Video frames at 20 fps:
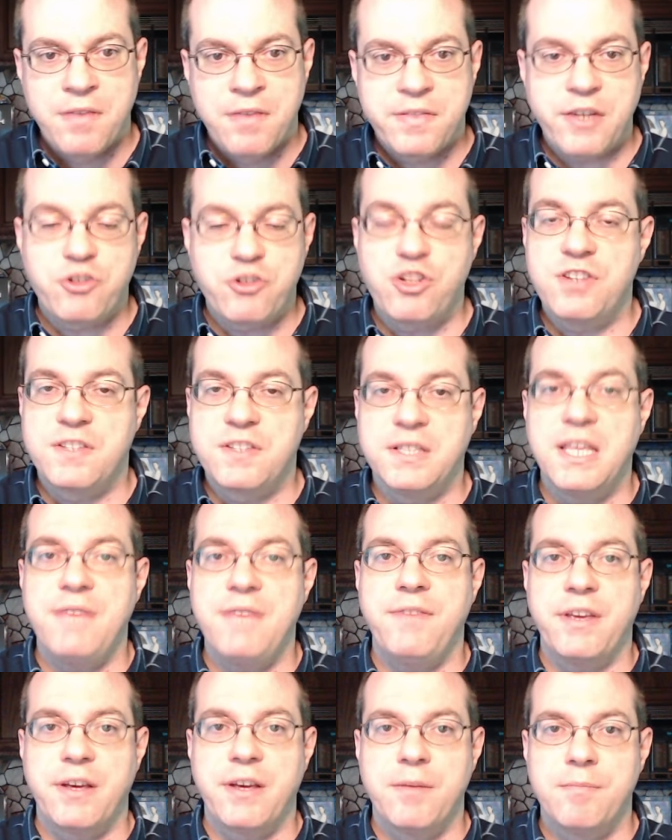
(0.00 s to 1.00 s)
that she's
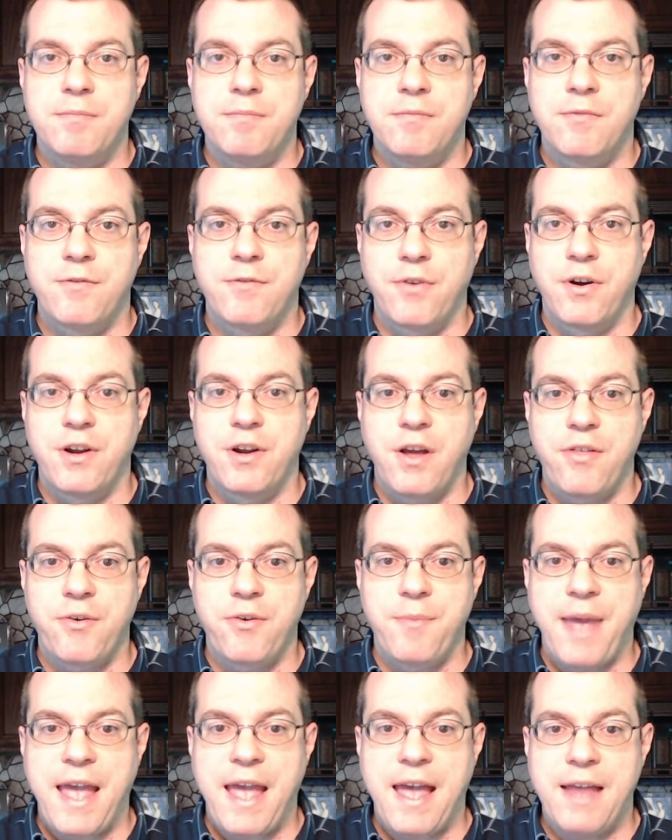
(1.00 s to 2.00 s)
leaving him for another
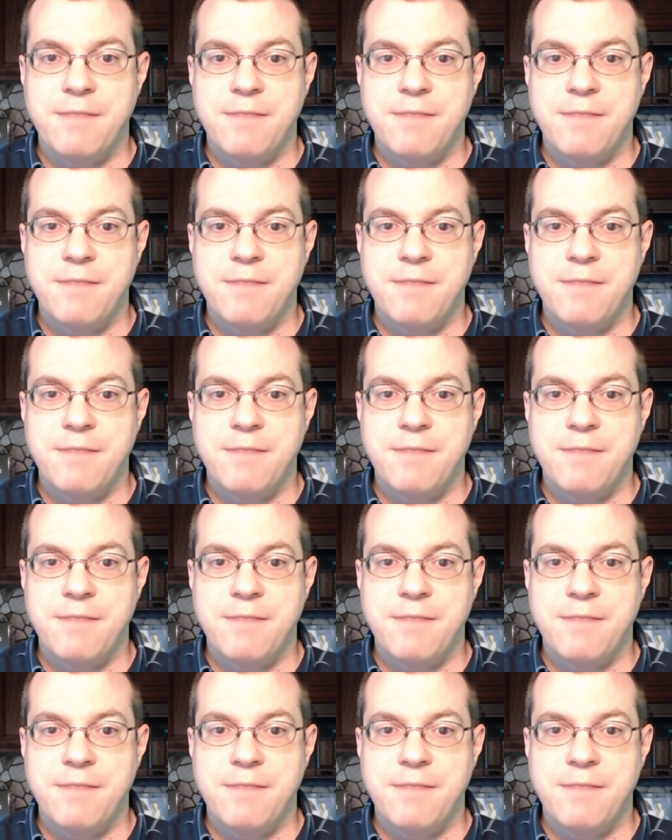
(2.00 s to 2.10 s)
man.